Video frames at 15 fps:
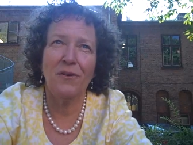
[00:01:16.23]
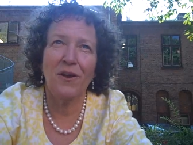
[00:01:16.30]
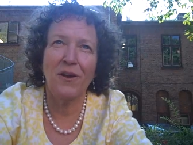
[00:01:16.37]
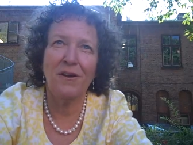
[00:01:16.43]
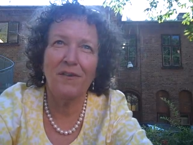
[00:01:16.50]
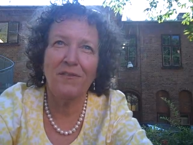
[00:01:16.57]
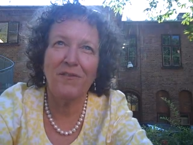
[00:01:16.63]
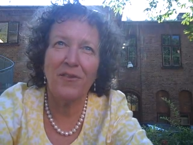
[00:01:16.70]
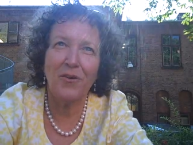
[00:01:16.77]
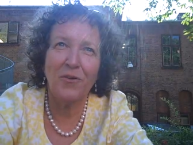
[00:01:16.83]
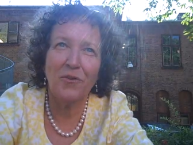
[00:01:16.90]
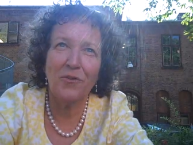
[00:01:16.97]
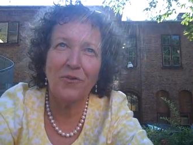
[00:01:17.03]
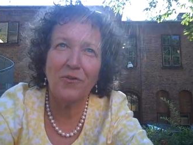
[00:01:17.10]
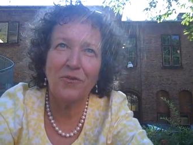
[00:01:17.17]
none of
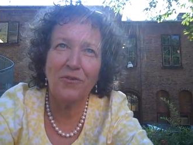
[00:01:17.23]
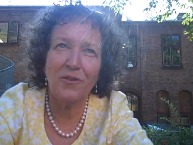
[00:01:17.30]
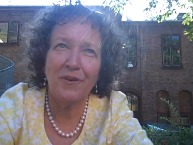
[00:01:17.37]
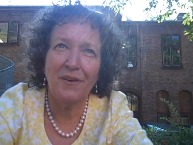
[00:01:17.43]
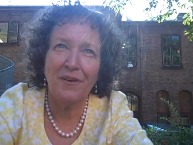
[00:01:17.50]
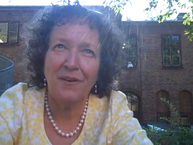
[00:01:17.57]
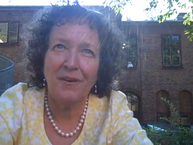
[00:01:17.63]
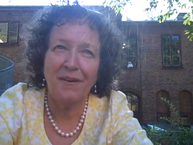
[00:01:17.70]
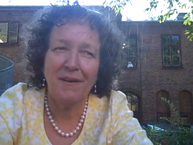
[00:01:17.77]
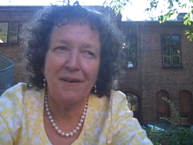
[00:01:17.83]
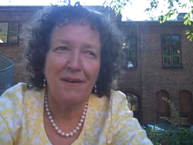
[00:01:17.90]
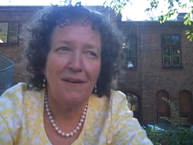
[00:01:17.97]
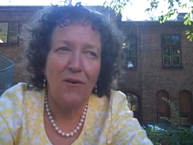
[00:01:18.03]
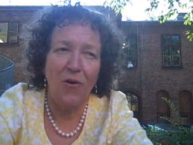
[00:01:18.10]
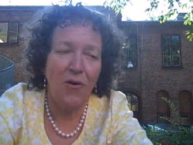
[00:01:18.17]
those,
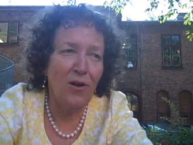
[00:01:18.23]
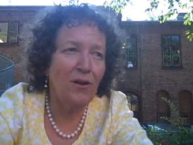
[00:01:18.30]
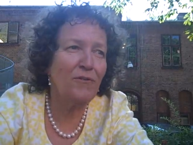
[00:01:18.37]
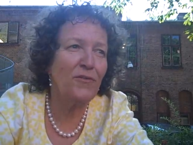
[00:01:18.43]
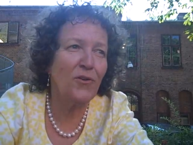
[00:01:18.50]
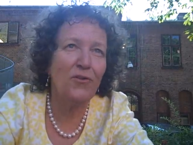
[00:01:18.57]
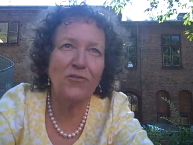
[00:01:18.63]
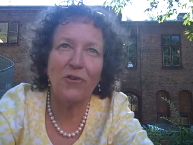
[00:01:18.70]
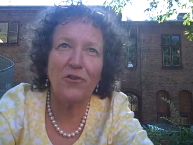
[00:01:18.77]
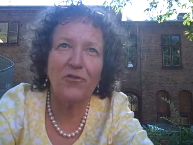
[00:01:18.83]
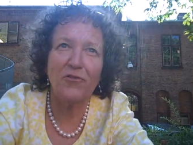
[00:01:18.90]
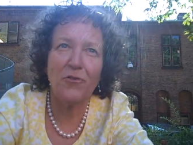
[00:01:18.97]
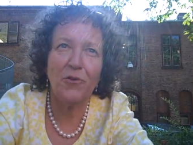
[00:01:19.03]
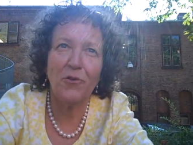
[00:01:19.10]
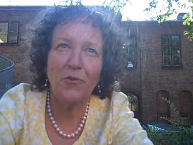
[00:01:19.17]
all of those are
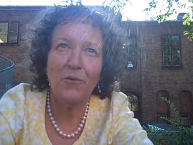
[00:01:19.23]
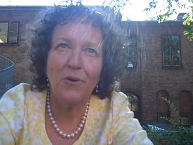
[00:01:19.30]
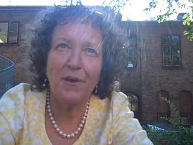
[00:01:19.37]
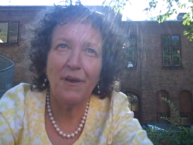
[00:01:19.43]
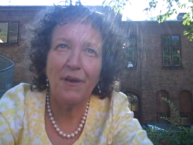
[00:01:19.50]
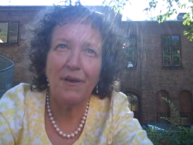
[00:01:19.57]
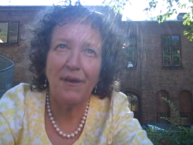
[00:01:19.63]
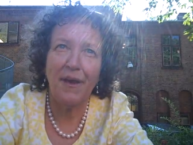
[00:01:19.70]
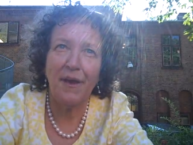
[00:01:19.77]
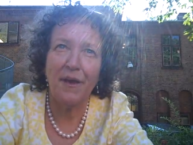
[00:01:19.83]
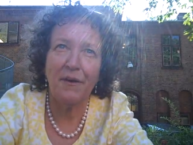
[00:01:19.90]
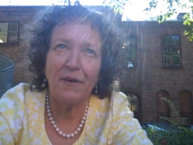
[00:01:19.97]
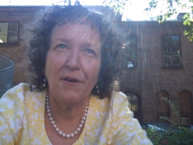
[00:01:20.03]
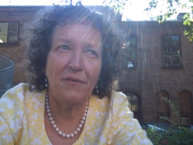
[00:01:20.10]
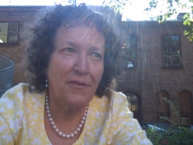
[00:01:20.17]
true,
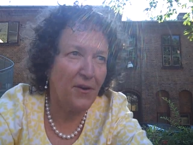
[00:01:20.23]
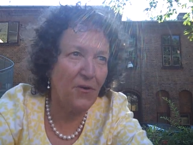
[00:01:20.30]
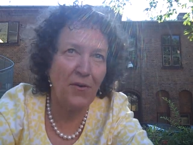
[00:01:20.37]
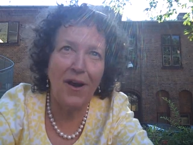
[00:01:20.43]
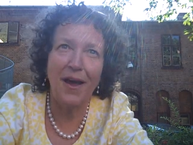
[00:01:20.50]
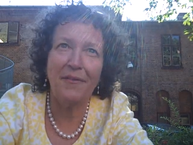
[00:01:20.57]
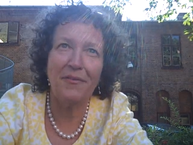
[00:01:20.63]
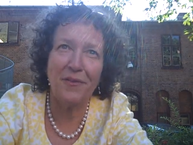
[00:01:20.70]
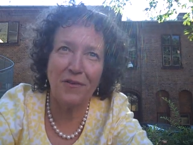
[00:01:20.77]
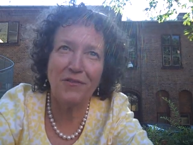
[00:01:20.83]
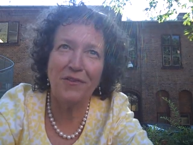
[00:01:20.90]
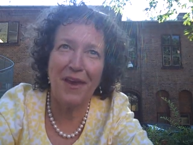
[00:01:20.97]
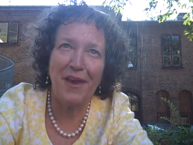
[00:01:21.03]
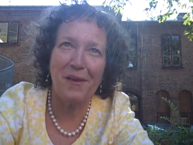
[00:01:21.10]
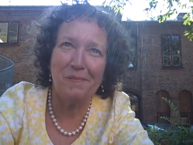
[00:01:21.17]
and they're not the
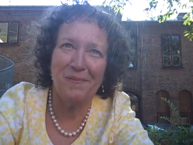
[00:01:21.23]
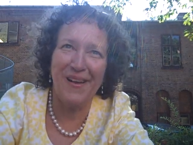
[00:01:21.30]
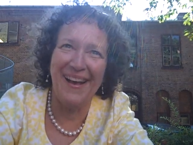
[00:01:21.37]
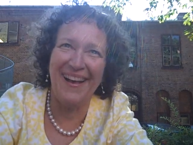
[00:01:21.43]
same.